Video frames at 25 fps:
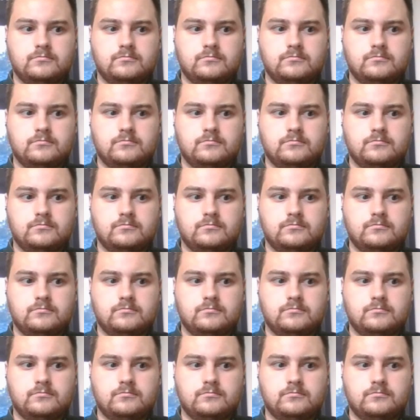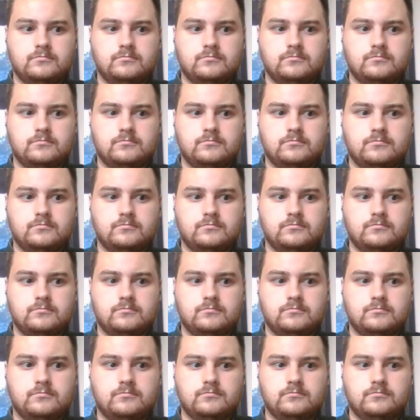
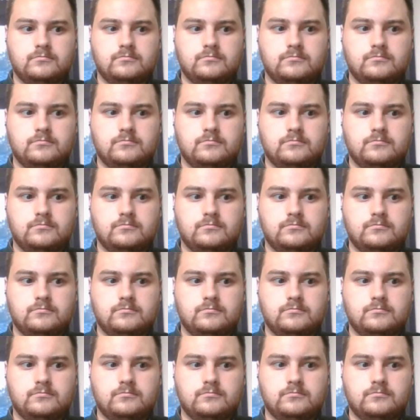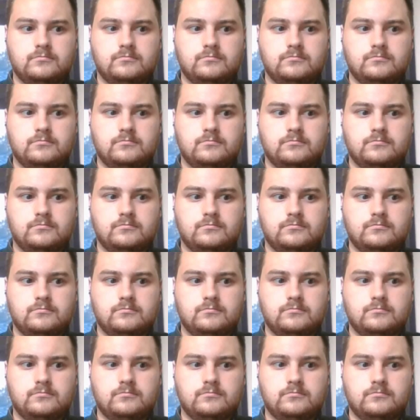
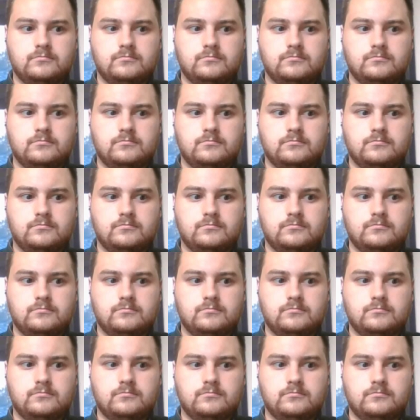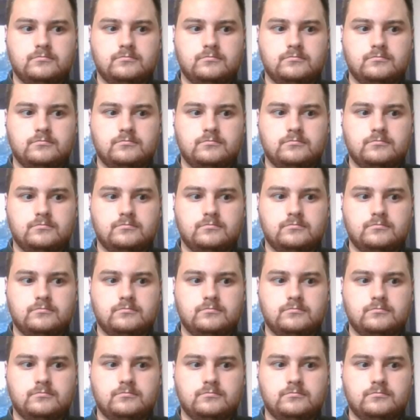
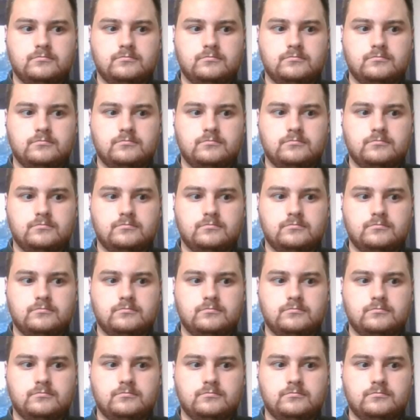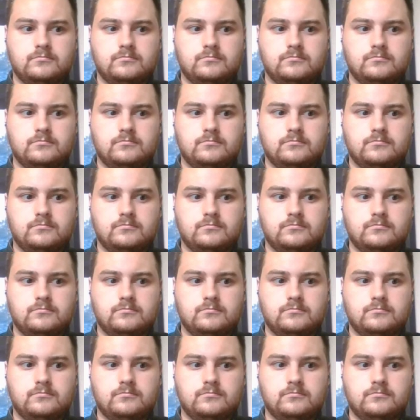This person isn't speaking.